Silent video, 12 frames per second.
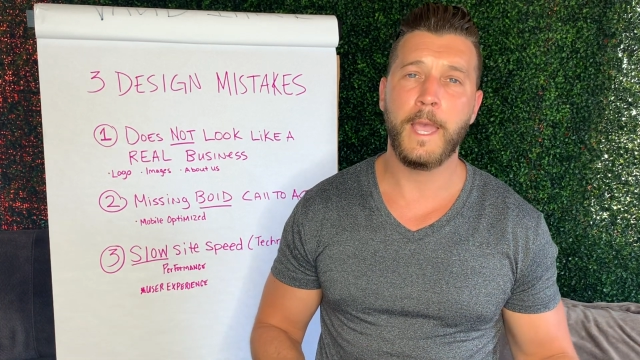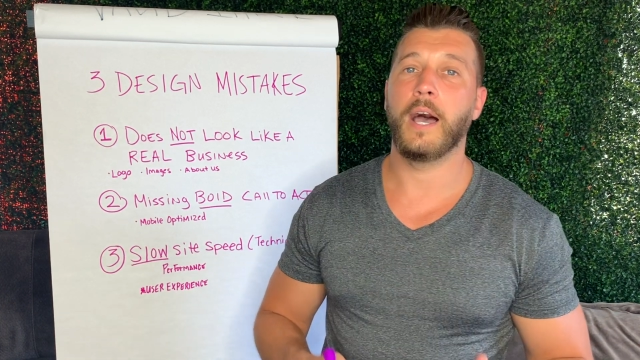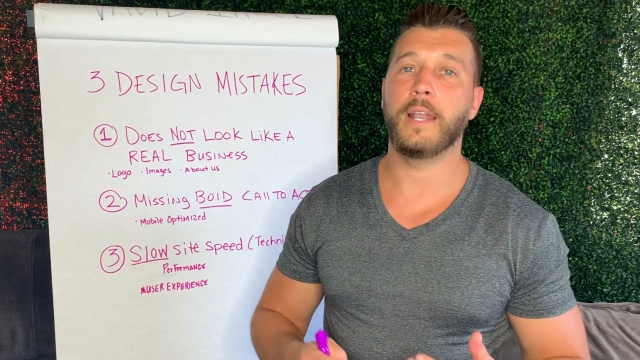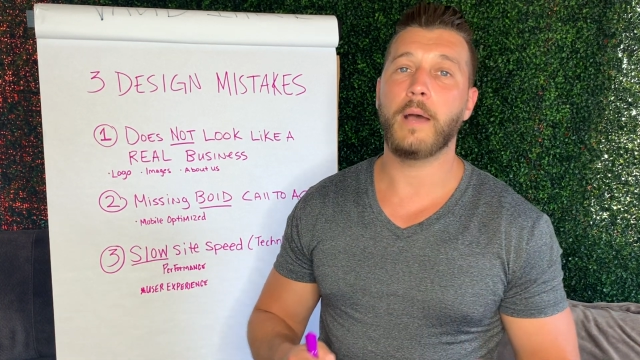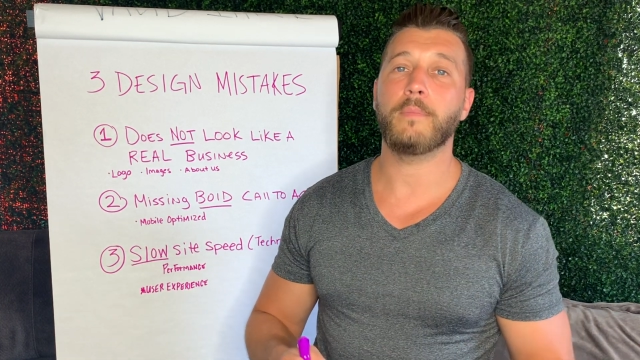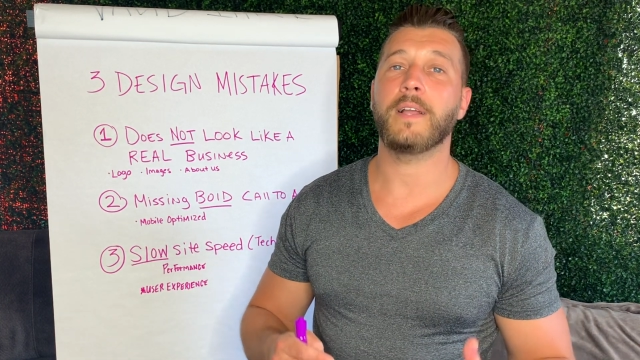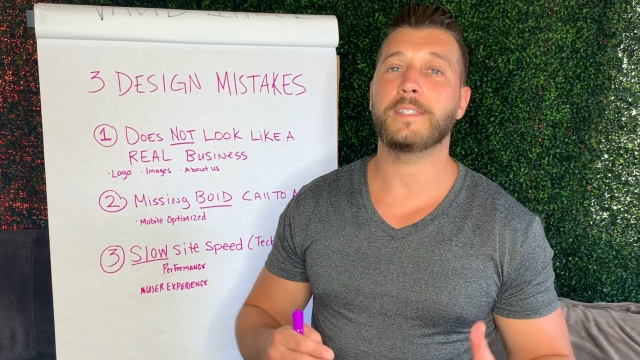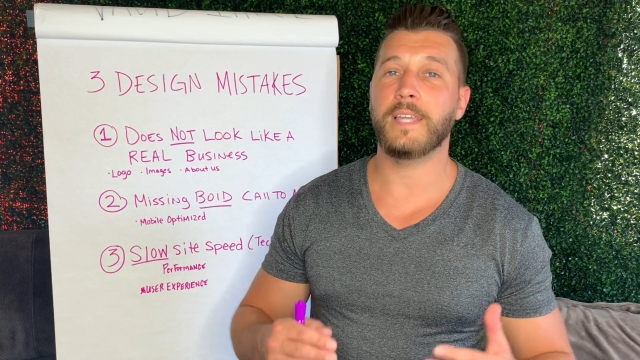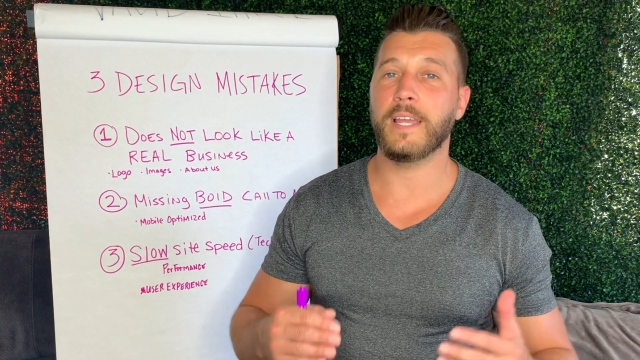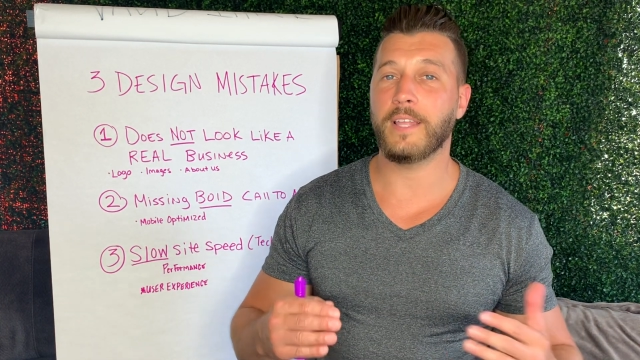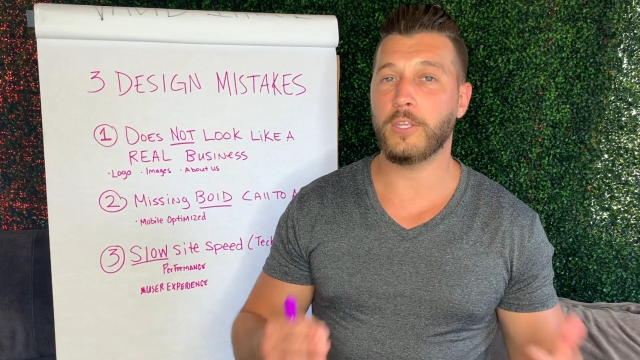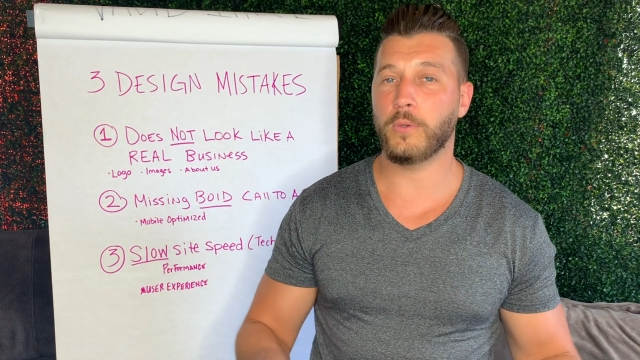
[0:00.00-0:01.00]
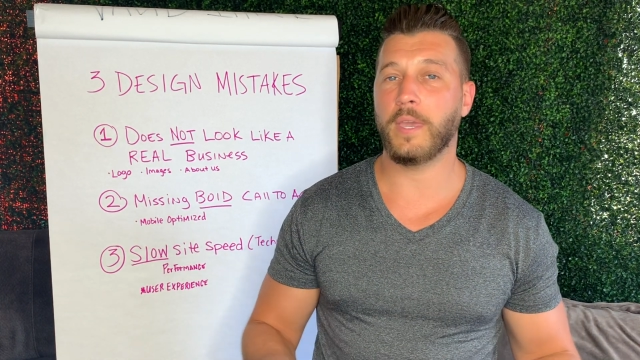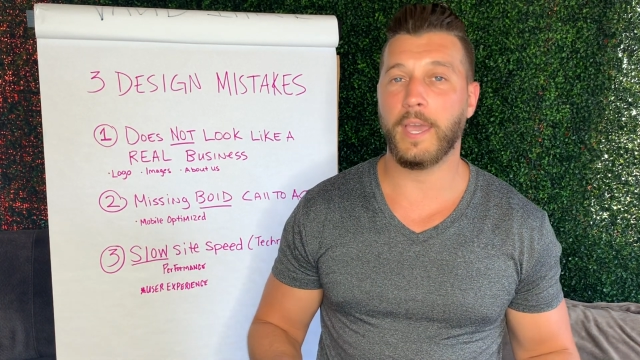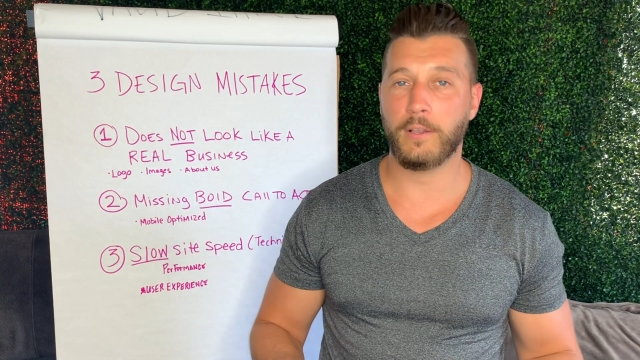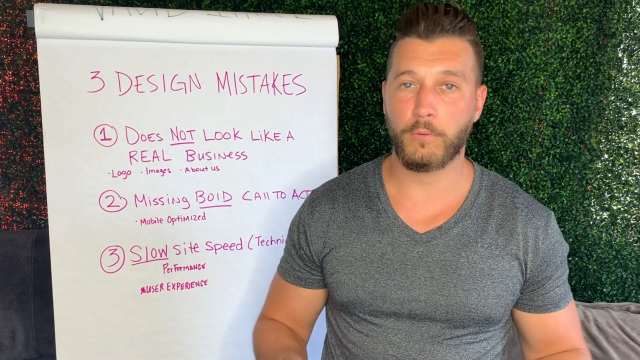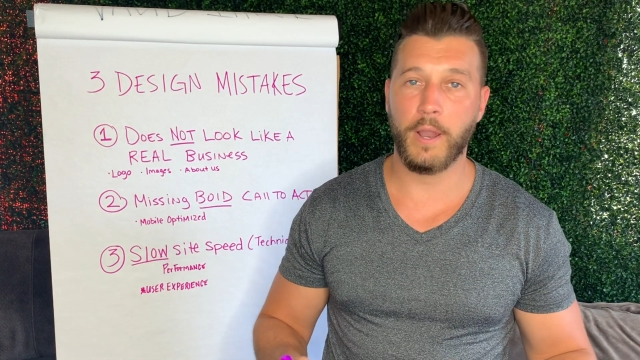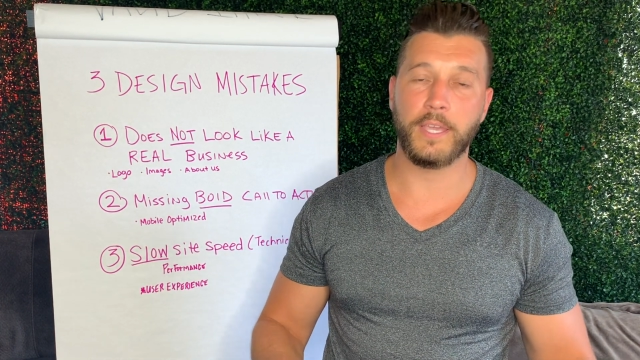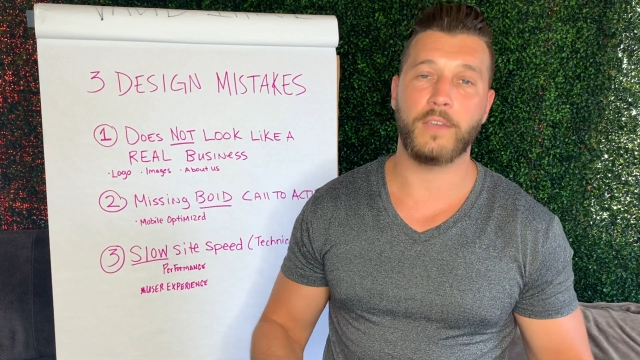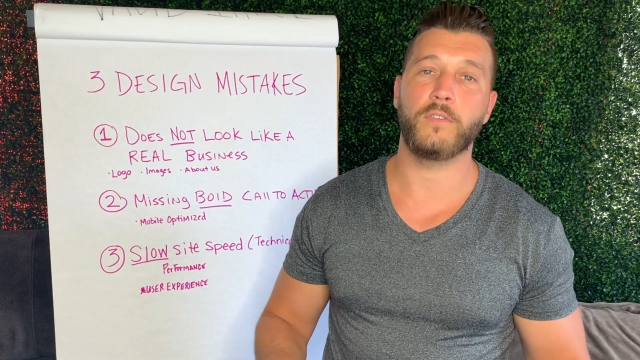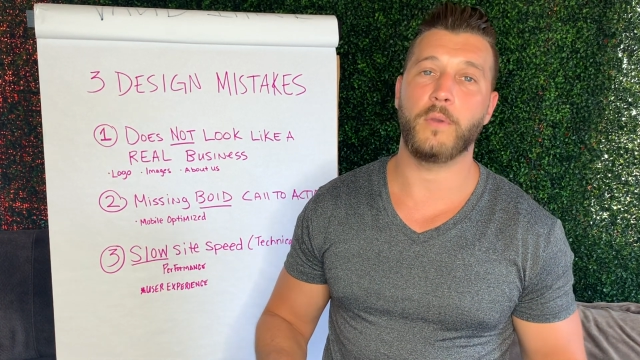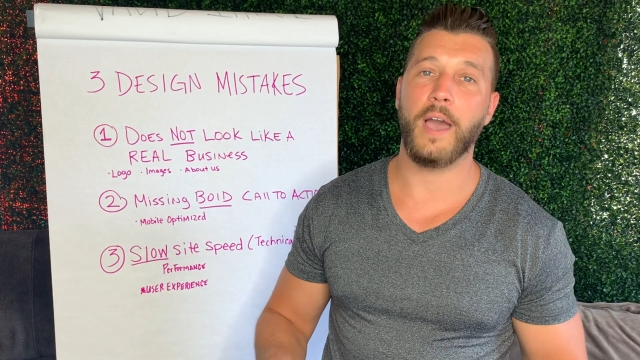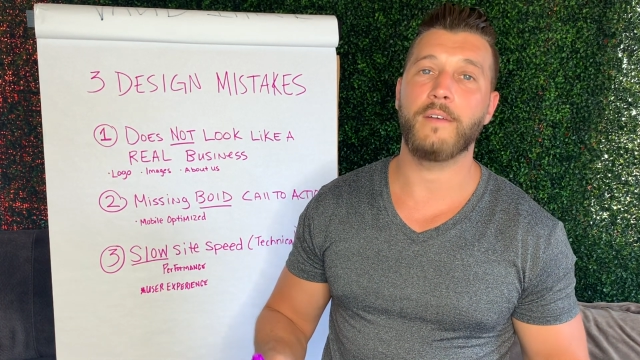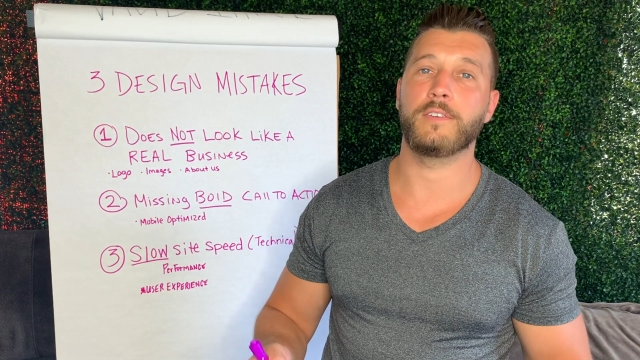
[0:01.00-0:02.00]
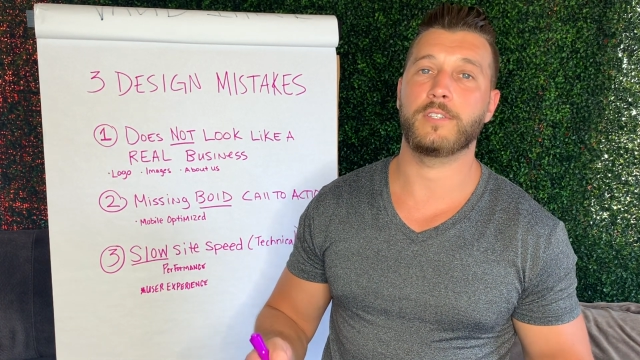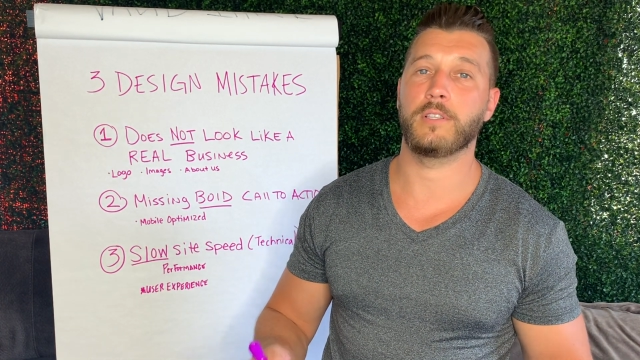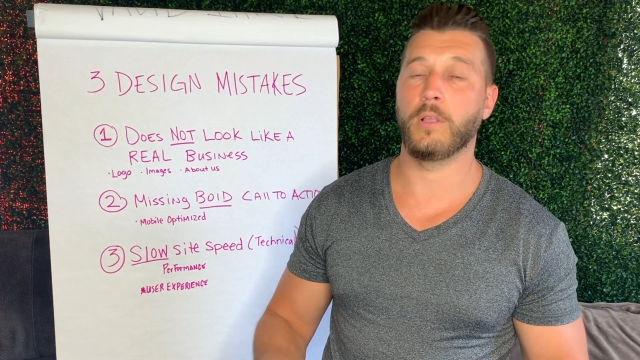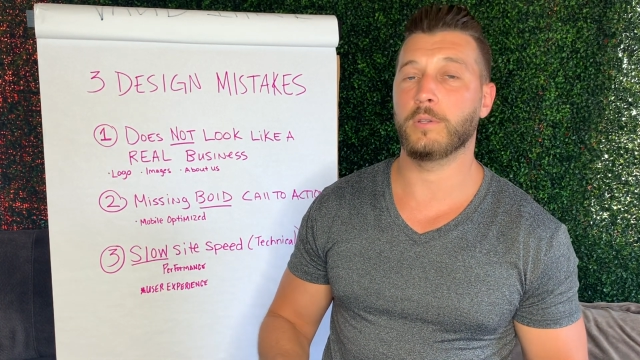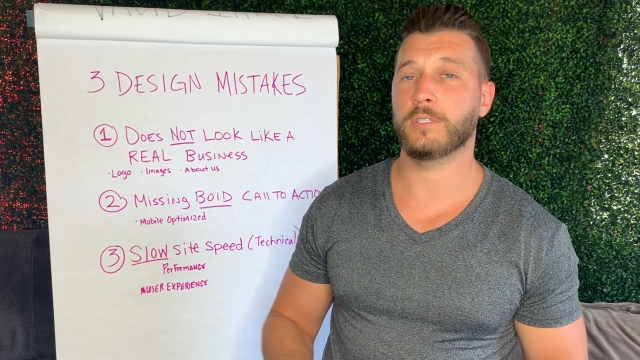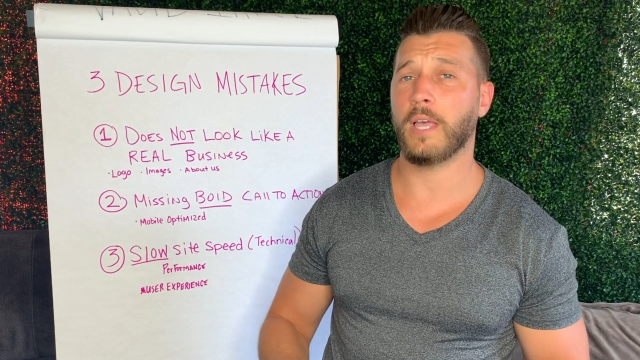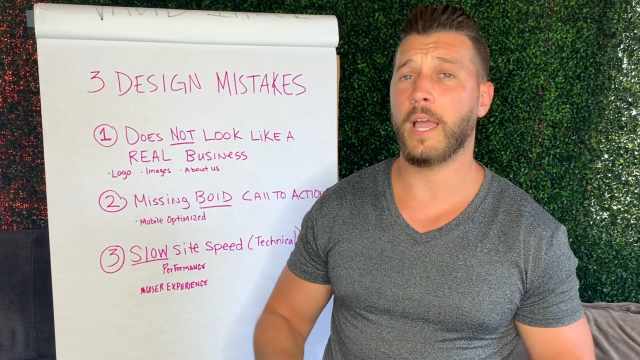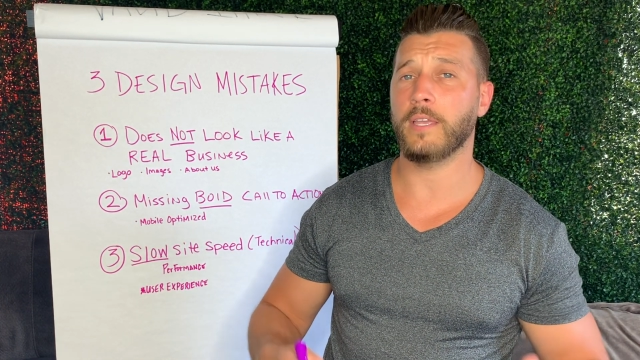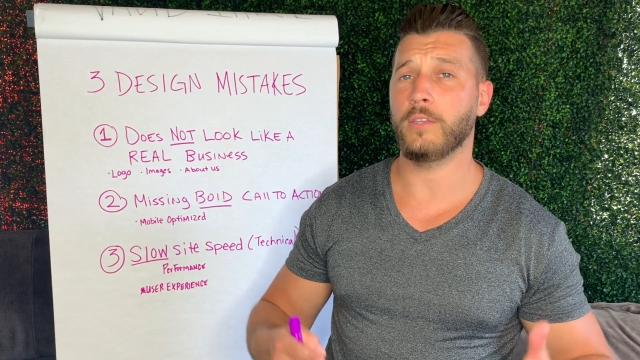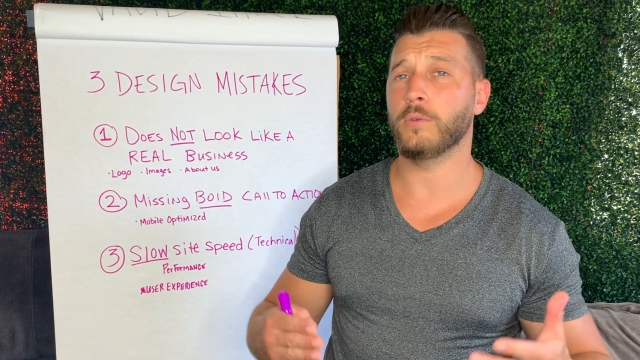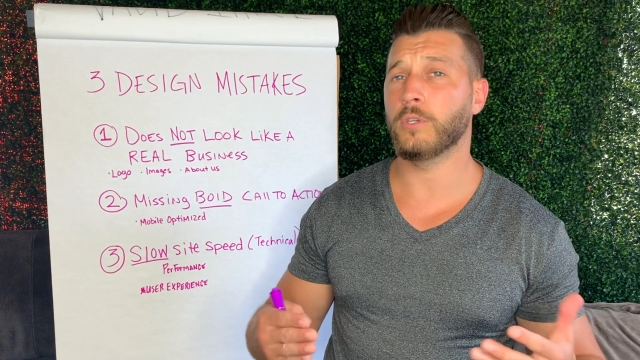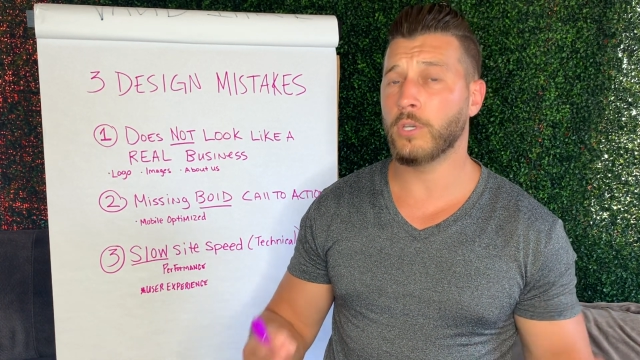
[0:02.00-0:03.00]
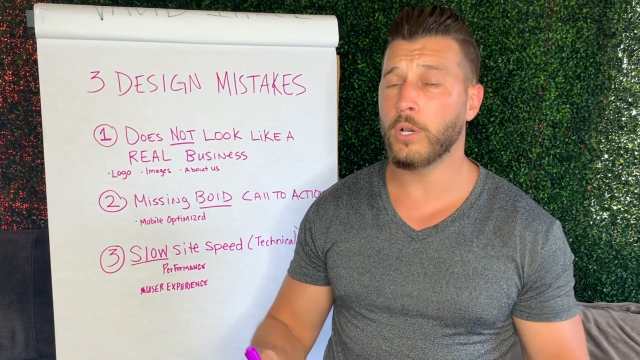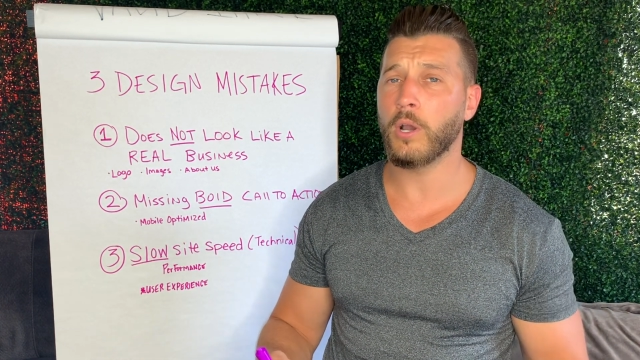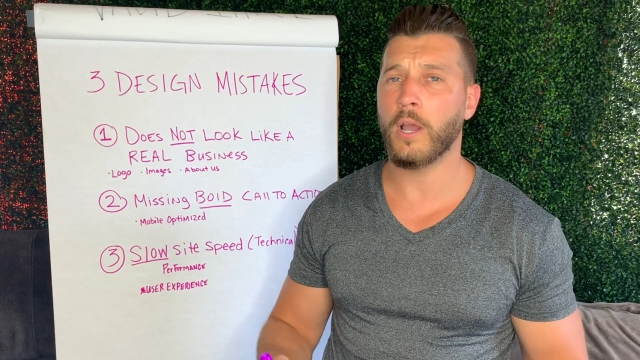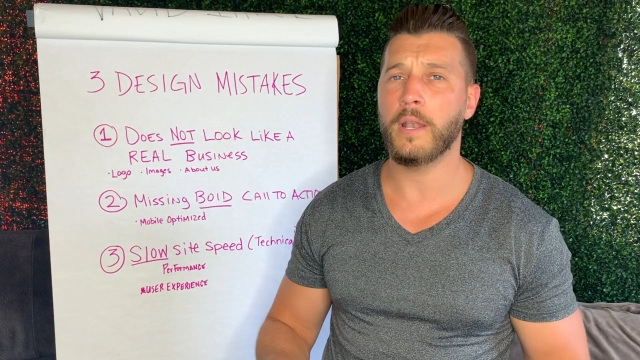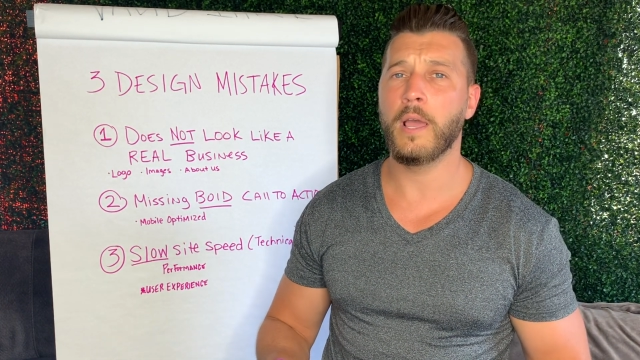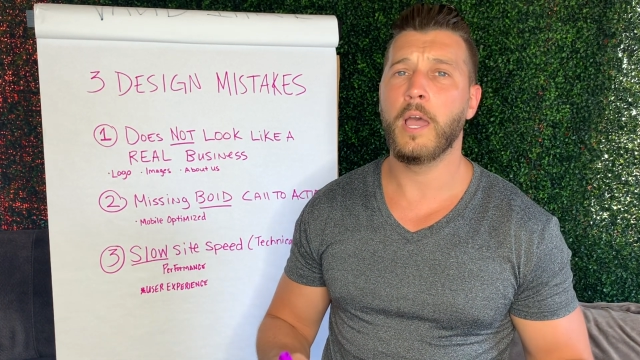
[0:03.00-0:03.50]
and I'm not saying that you can't rank if you have a slow site. You could,